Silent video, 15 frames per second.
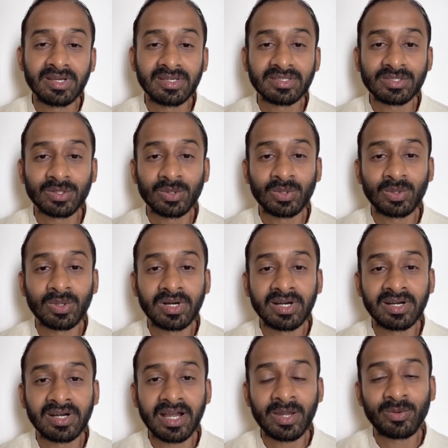So
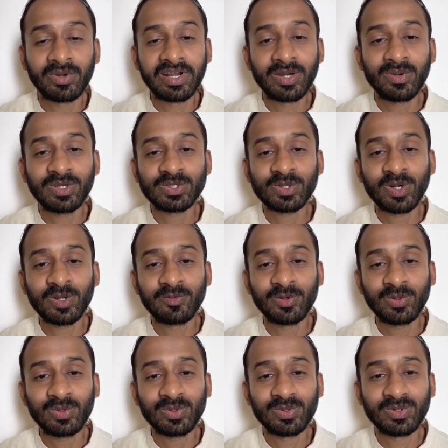I would request all of
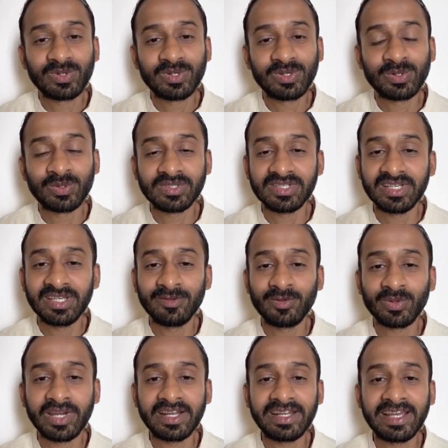you to see if you
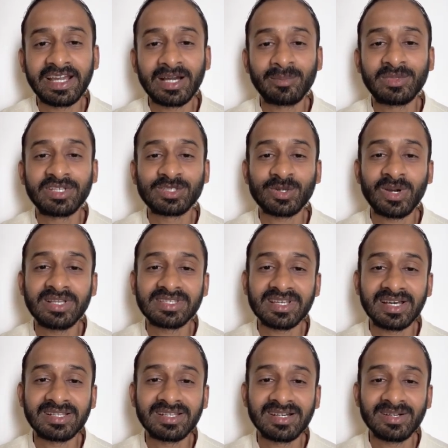can take up this soil
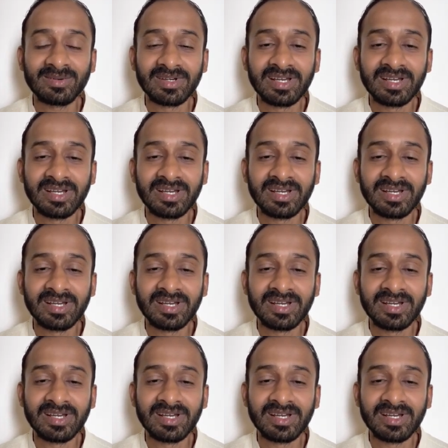sadhana.